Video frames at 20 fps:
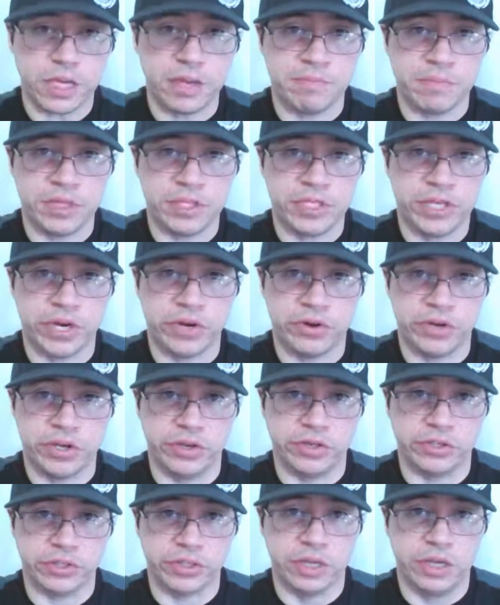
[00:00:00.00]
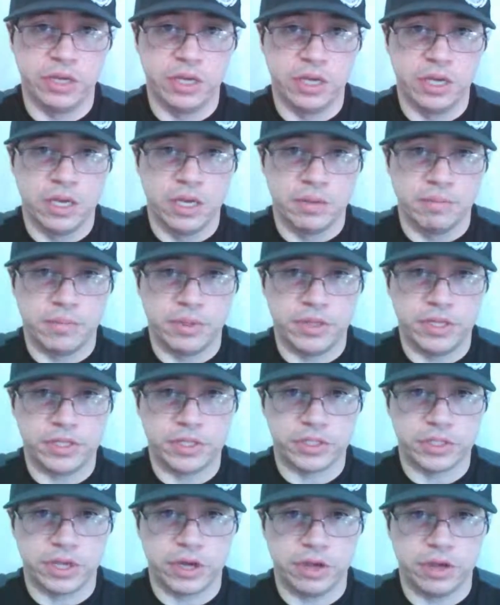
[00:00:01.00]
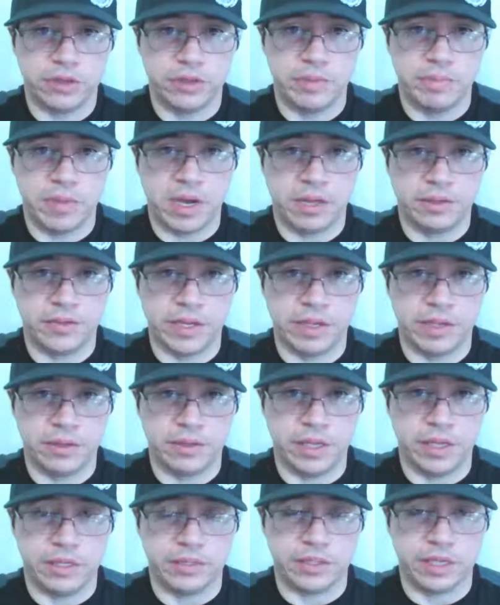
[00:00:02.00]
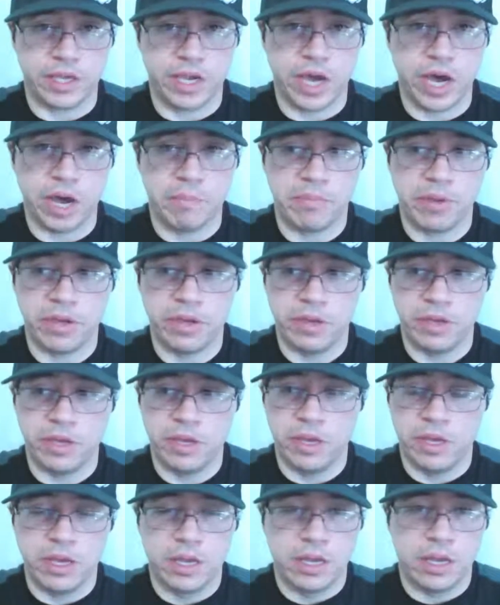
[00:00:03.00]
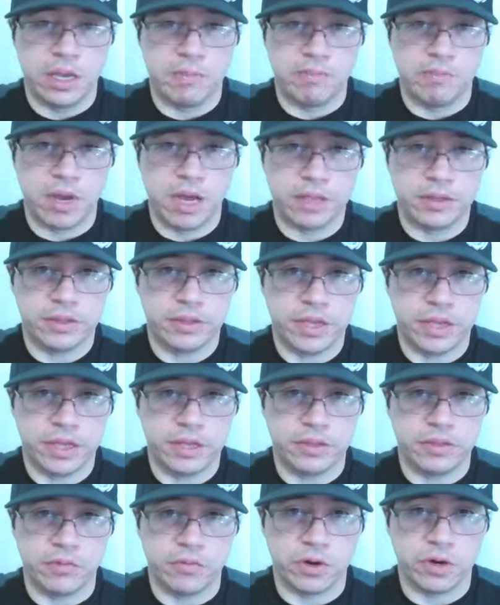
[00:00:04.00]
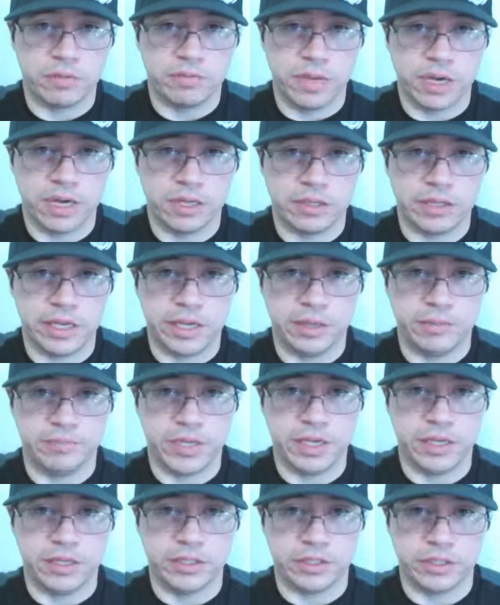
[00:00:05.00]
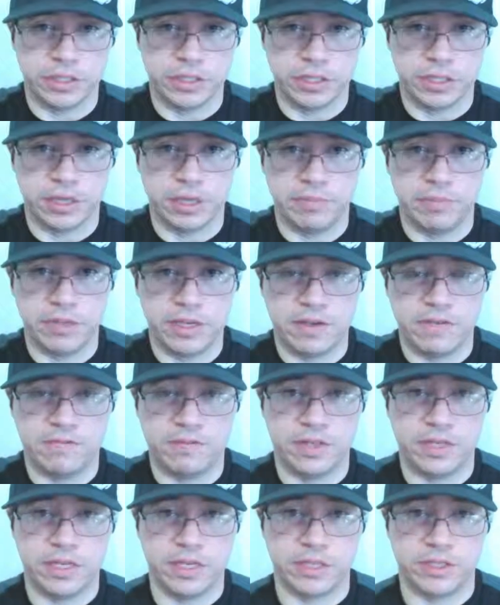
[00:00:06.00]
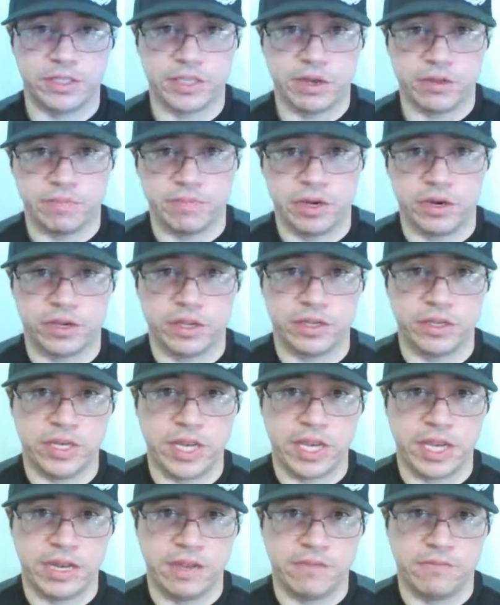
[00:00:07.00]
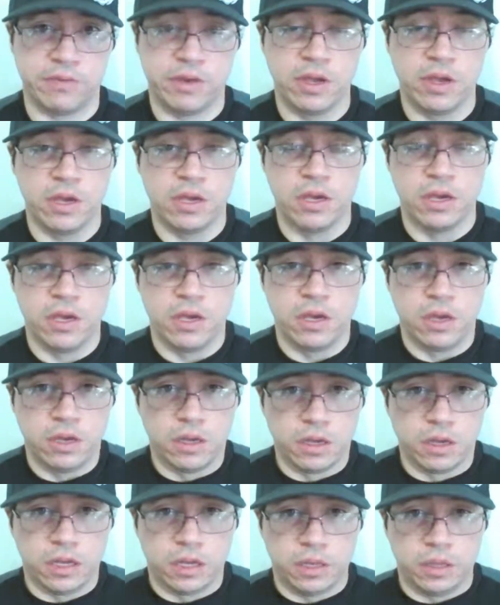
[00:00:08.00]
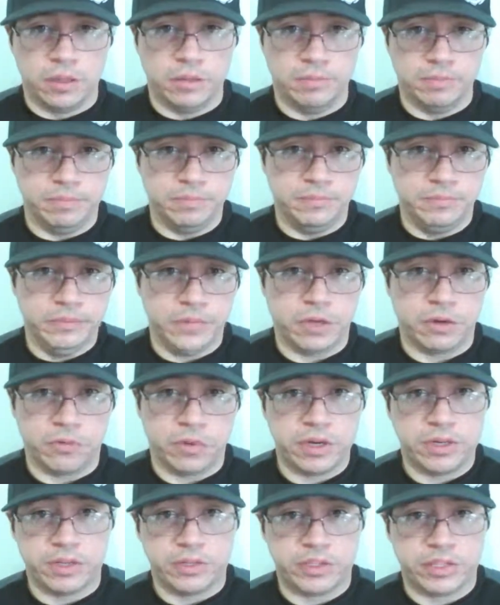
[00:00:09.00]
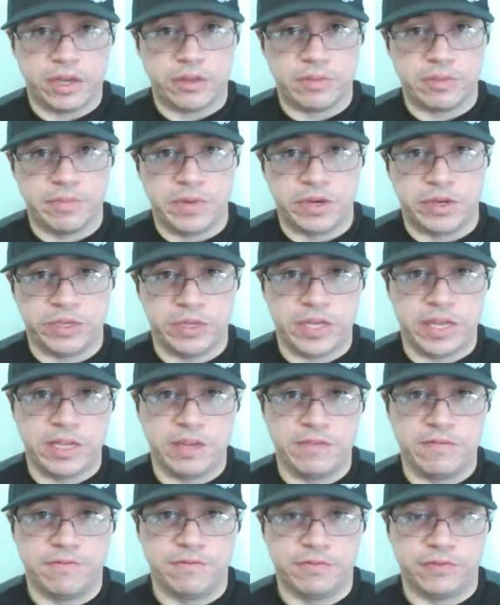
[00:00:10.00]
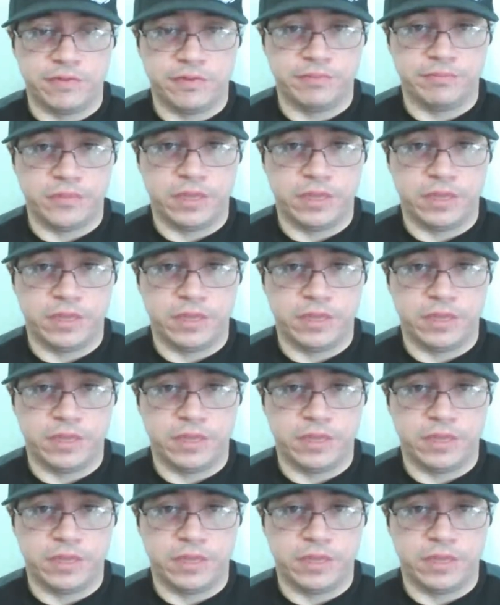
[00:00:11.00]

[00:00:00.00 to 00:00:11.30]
and materials, but this is called the mate. It's a cup. And mate, the word mate, is I believe the South American native, or one of the South American native